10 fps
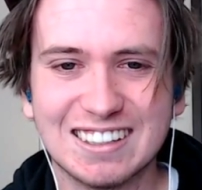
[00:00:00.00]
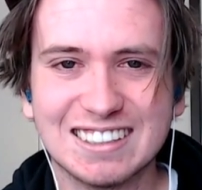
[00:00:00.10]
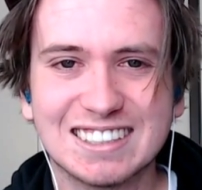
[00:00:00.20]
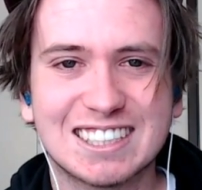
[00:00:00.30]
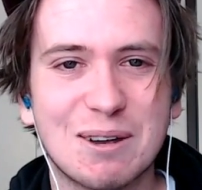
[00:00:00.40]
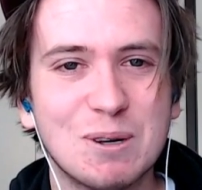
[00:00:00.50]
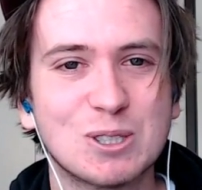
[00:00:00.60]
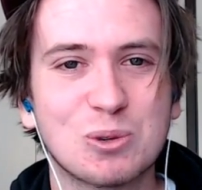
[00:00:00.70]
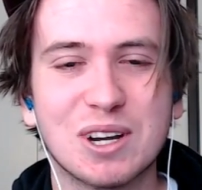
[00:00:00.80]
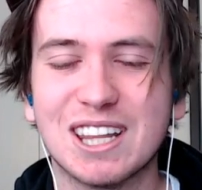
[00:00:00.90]
Someone's
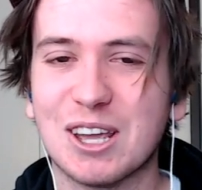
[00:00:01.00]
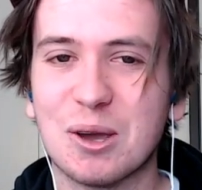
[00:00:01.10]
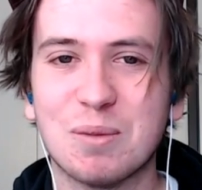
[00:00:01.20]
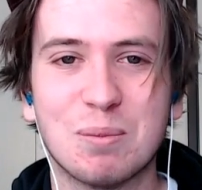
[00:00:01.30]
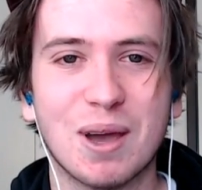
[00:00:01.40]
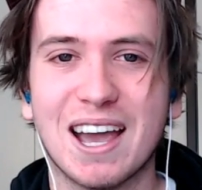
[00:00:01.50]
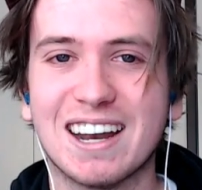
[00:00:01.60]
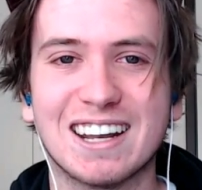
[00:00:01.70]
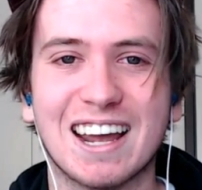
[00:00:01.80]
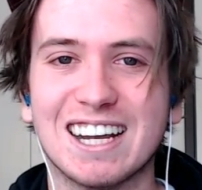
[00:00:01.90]
really hurt me bad
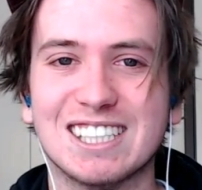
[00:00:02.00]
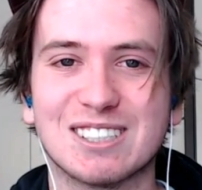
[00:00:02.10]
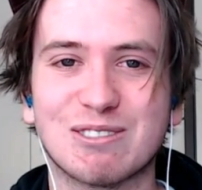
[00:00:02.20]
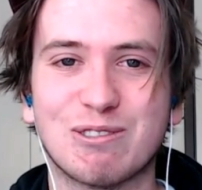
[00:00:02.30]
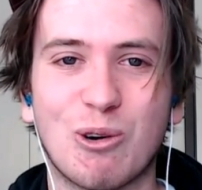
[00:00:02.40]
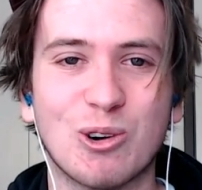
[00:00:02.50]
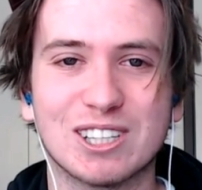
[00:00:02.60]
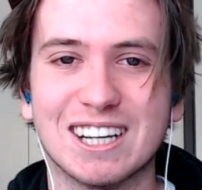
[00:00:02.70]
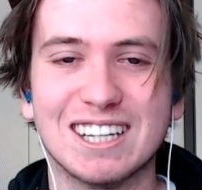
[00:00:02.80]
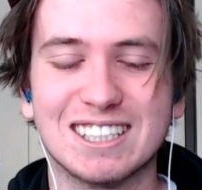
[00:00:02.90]
at age
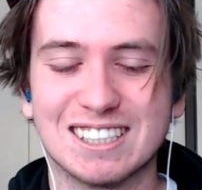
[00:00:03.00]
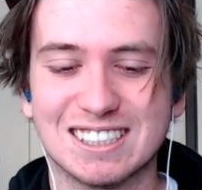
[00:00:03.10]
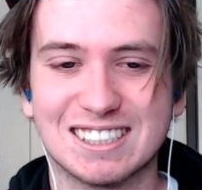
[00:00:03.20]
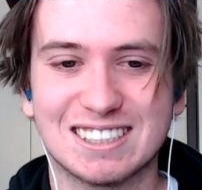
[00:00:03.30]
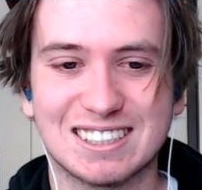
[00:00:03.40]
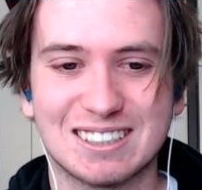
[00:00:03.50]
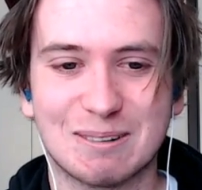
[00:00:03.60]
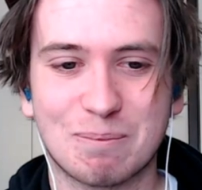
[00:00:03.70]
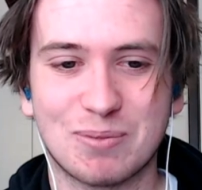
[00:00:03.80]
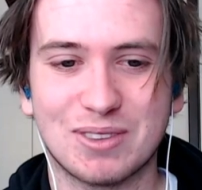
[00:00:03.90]
14 because
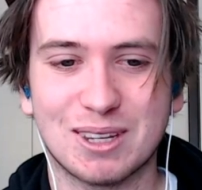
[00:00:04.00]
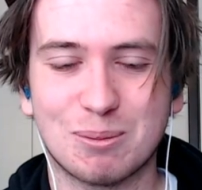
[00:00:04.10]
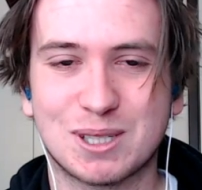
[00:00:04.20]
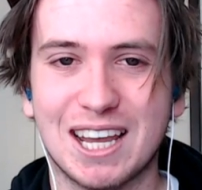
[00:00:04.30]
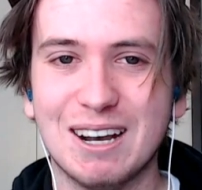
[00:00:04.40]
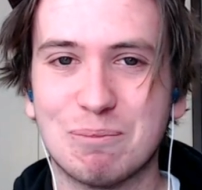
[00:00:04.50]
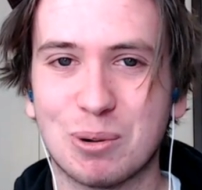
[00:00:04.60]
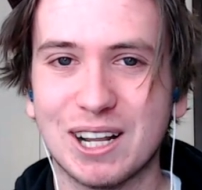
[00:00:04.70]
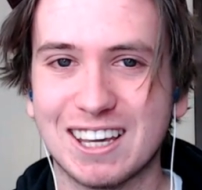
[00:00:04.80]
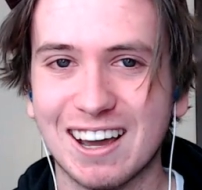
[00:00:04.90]
I've said a
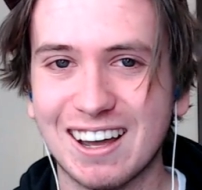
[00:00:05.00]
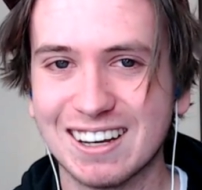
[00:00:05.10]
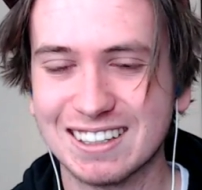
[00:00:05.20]
pretty cut.